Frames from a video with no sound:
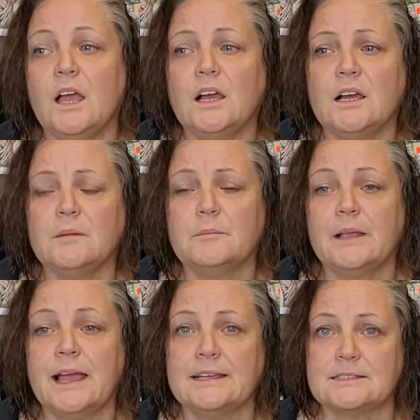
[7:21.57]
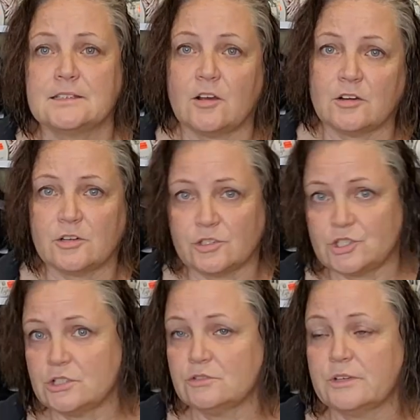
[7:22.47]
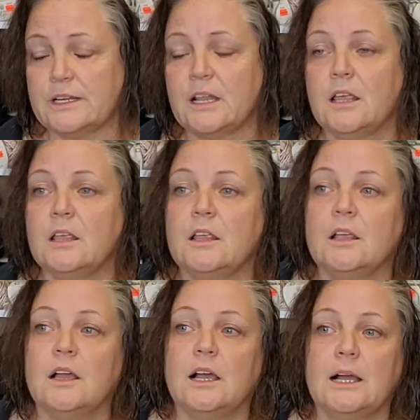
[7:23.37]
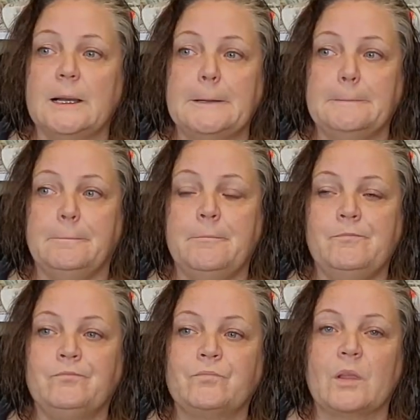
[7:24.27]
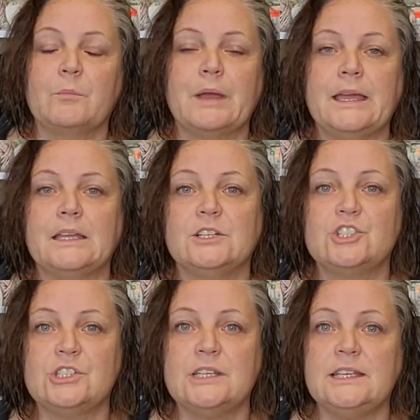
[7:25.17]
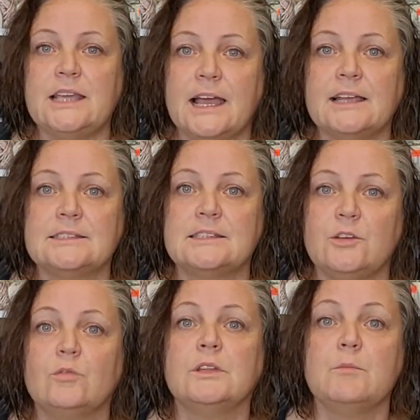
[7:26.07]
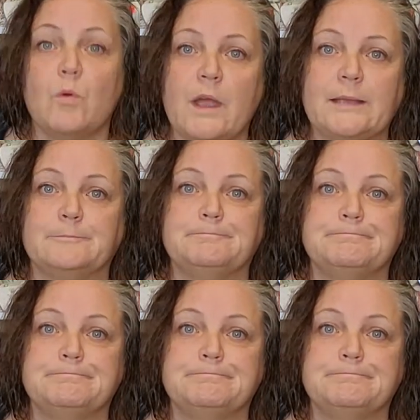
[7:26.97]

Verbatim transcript: as are her children. But she has the only boy.